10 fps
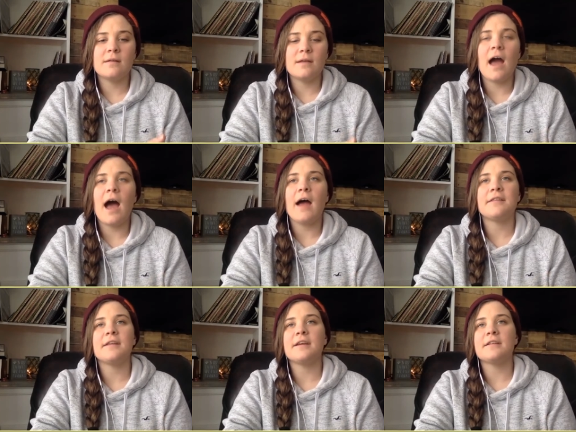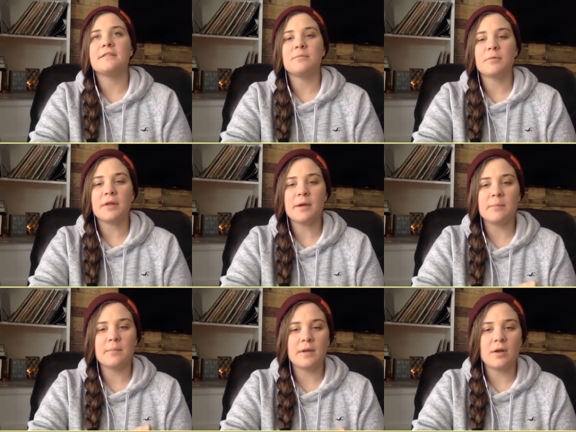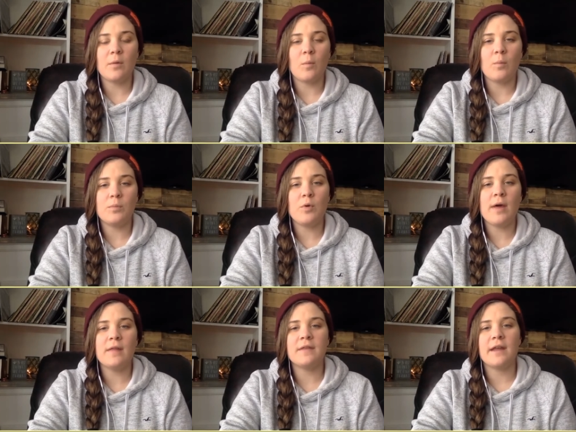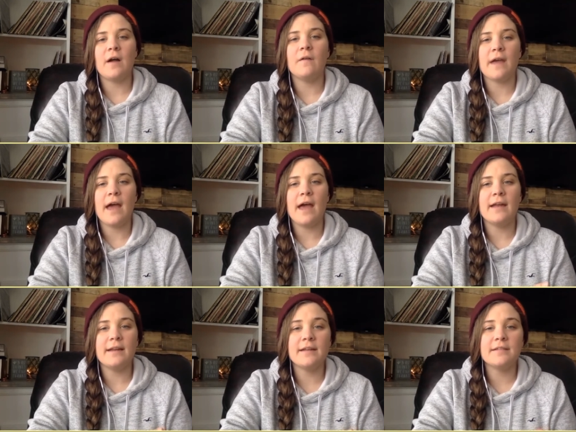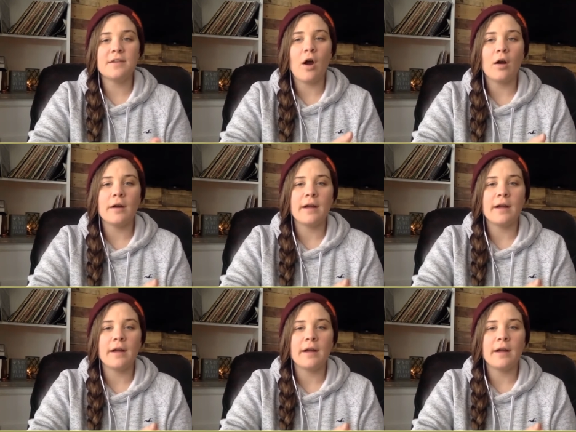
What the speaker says: Yeah, I think it's really, you hit the nail on the head. It is an art.